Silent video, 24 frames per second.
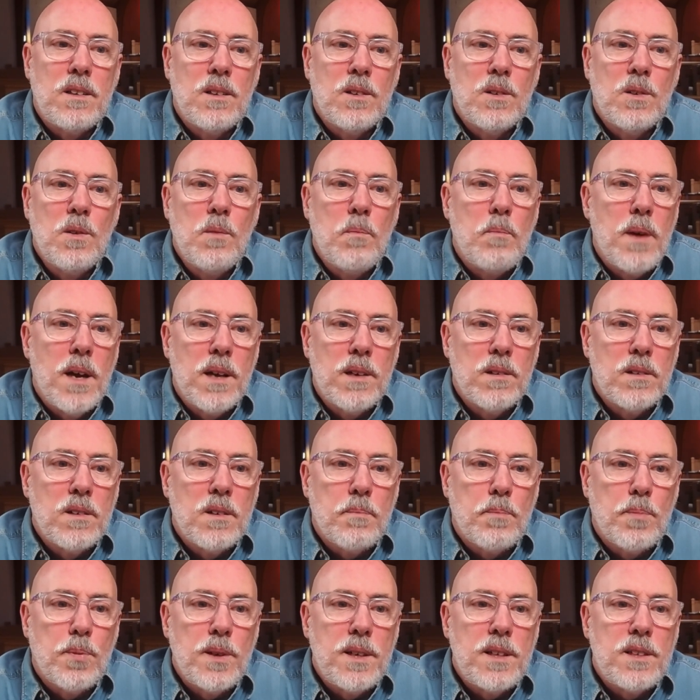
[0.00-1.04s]
You know, who better to
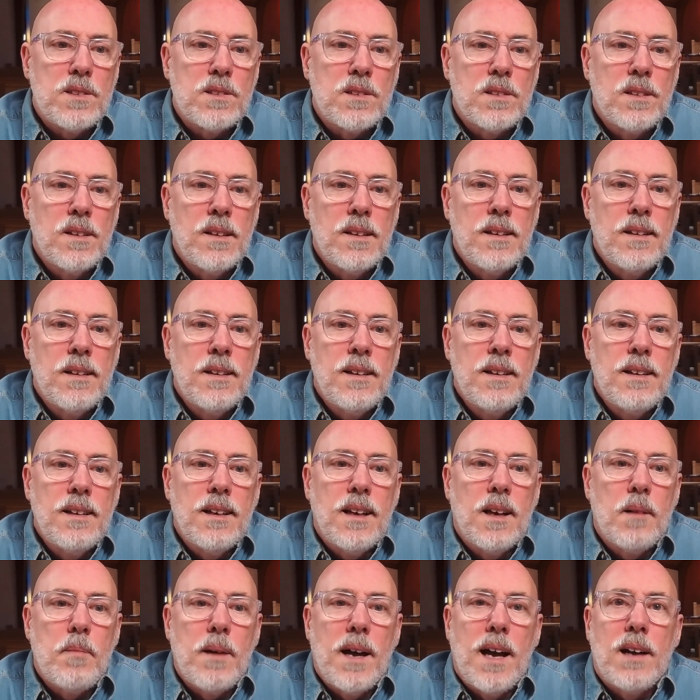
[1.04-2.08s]
preach
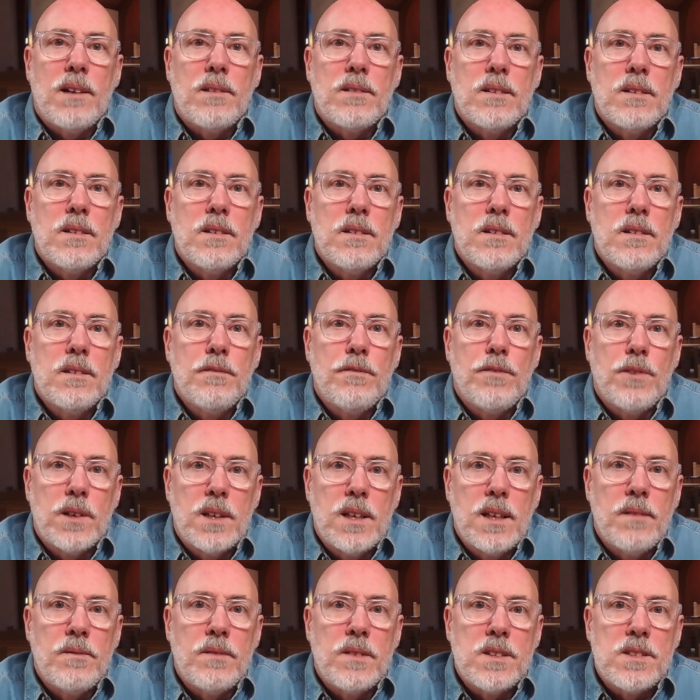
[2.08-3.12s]
about
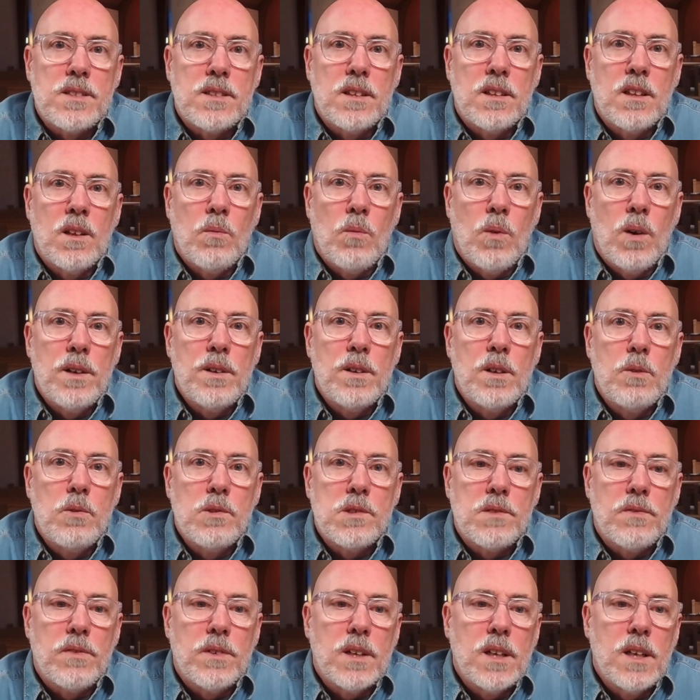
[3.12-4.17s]
forgiveness than the one who
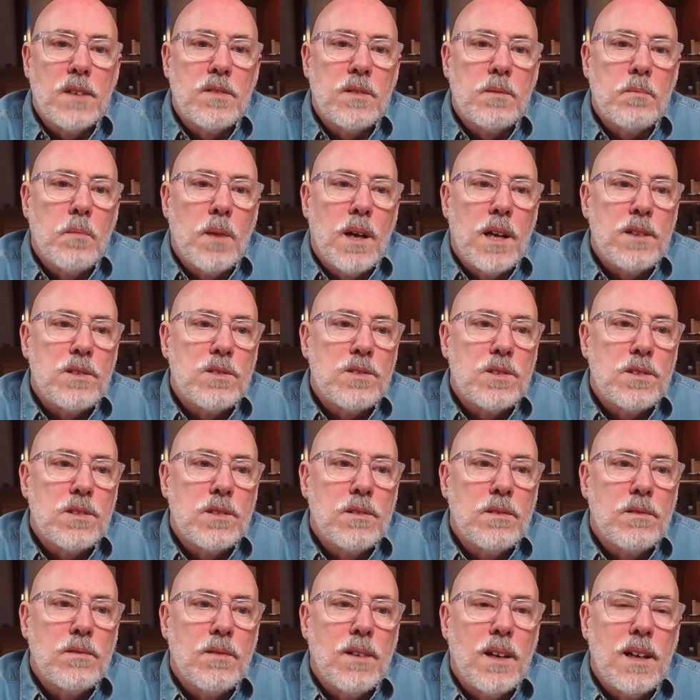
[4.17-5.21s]
was forgiven much,
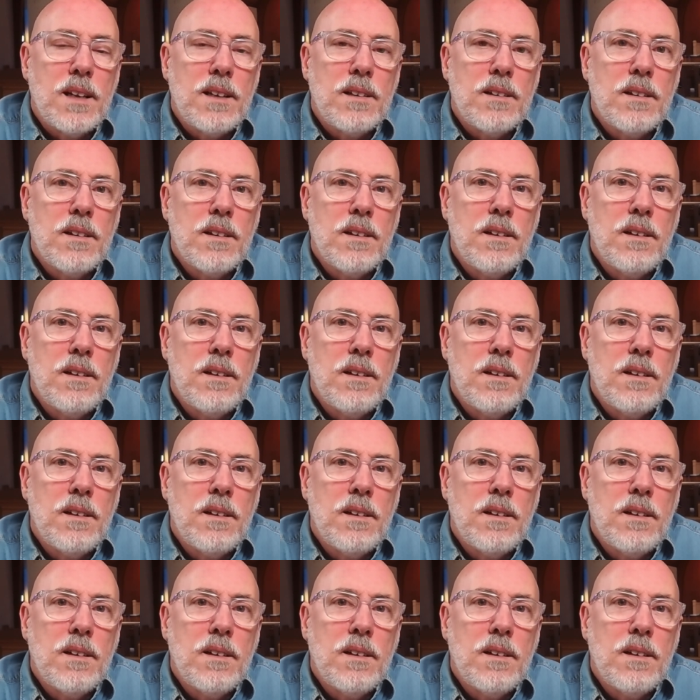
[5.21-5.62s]
right?